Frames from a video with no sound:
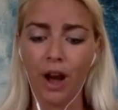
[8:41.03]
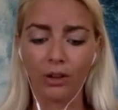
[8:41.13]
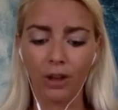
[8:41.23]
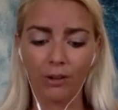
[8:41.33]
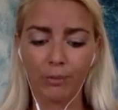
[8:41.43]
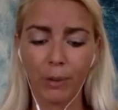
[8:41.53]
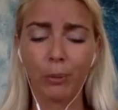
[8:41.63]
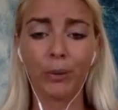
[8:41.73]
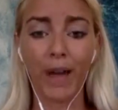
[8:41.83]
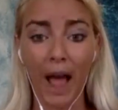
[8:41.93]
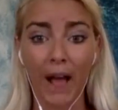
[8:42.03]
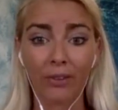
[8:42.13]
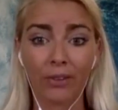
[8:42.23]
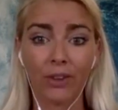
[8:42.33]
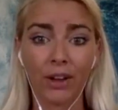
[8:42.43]
a lot of people would
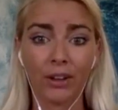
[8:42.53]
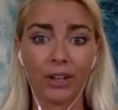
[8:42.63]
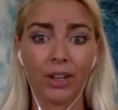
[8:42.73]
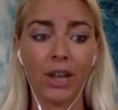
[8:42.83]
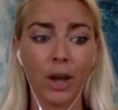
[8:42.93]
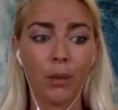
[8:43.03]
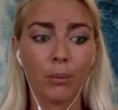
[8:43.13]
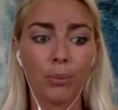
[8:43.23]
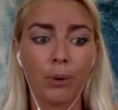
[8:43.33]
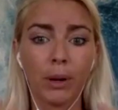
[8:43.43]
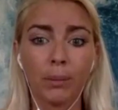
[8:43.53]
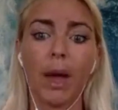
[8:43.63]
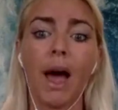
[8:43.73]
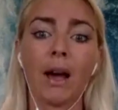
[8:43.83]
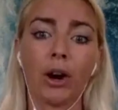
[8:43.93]
accidentally bring
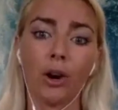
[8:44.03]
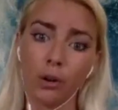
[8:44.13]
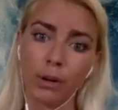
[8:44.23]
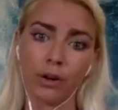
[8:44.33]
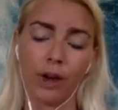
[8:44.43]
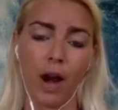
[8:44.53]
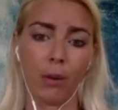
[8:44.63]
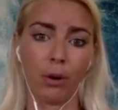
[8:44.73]
back a hermit crab.